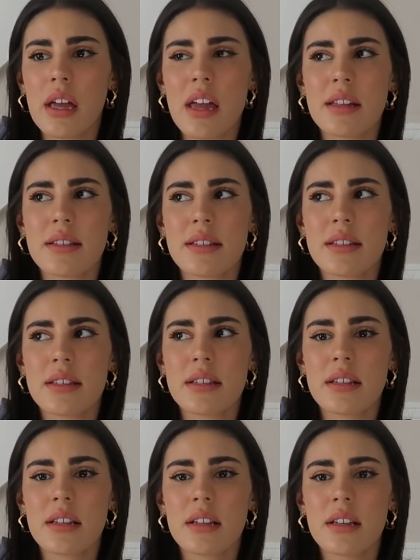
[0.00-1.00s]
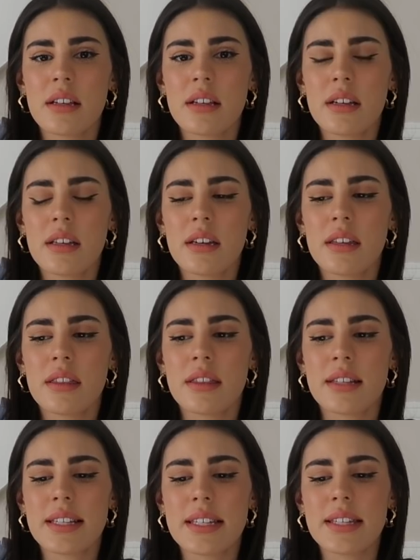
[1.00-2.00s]
it's
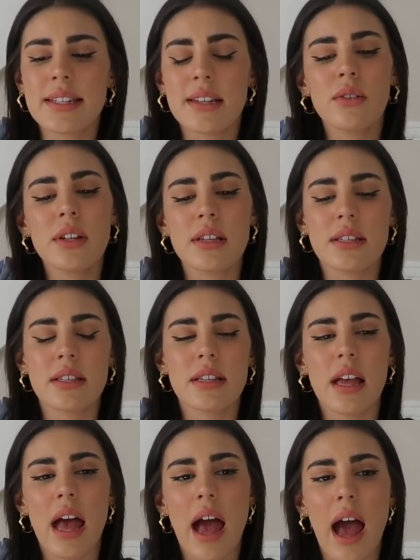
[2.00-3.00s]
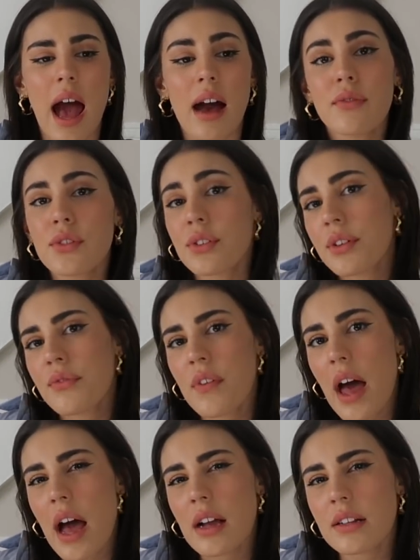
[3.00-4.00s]
the stillness after the
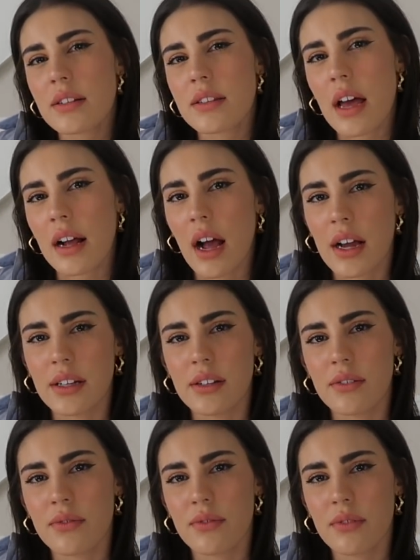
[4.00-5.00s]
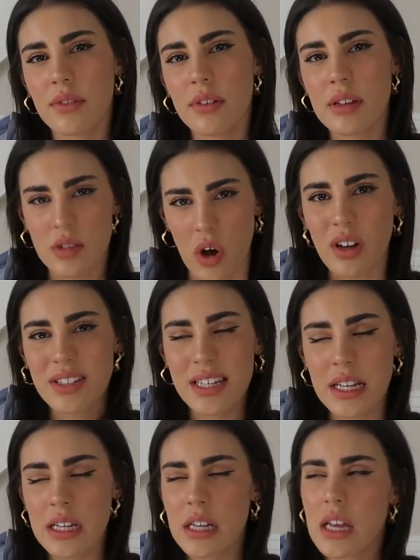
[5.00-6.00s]
fact that kind of is
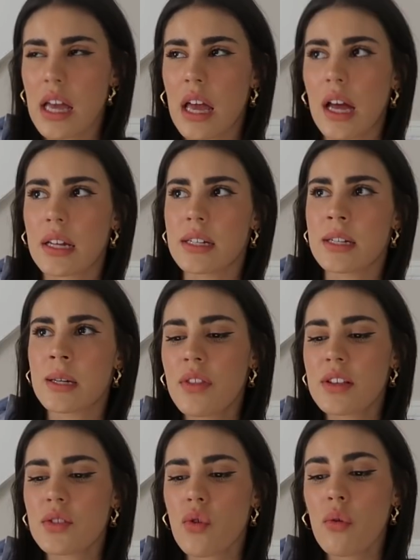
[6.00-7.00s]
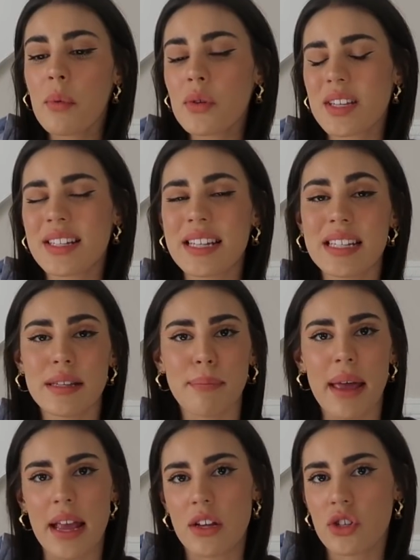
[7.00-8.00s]
haunting, and this almost
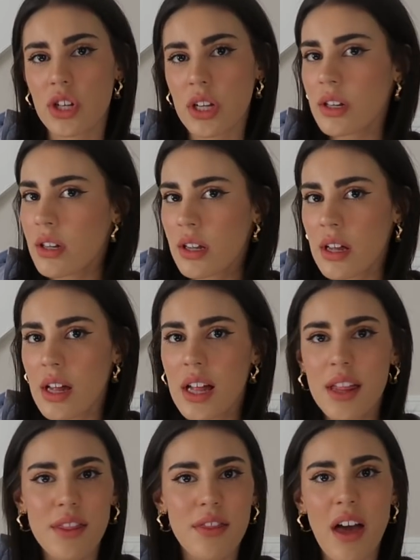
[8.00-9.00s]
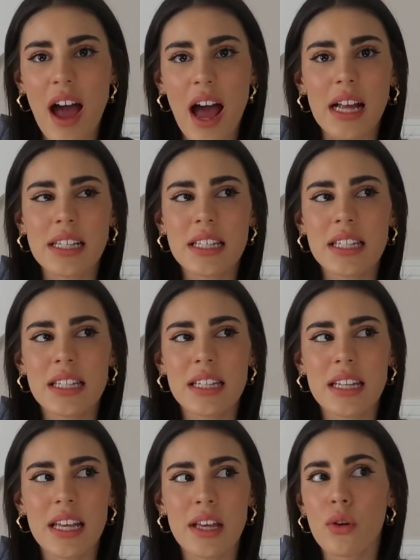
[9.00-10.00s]
anticipation that
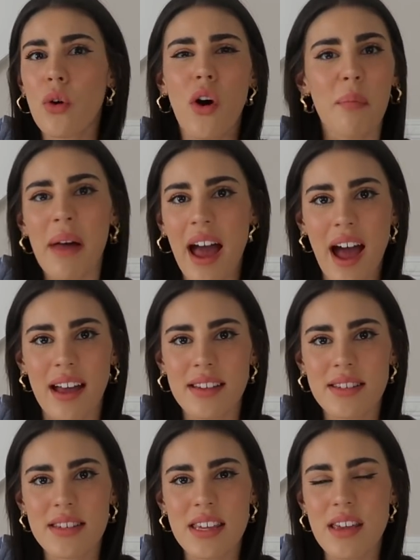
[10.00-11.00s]
it'll all pass,